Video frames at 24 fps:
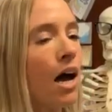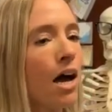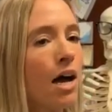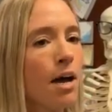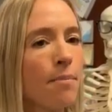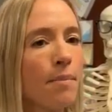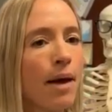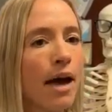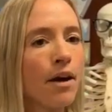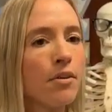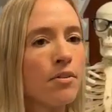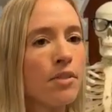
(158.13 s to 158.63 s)

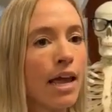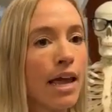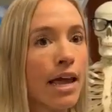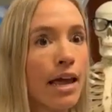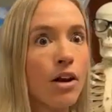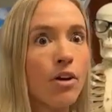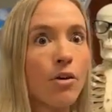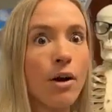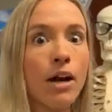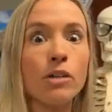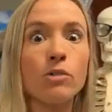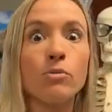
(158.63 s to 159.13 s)
um, how they
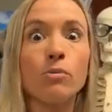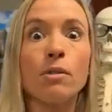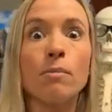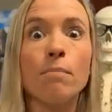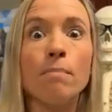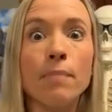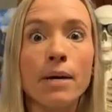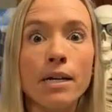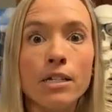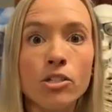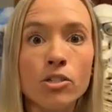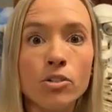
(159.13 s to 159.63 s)
interact with
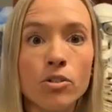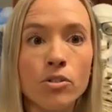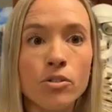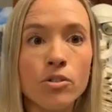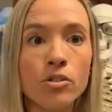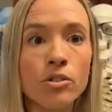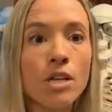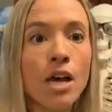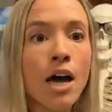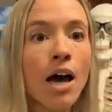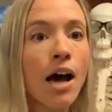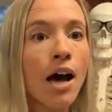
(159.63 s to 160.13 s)

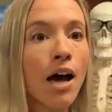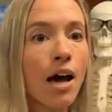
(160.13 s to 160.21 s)
muscles.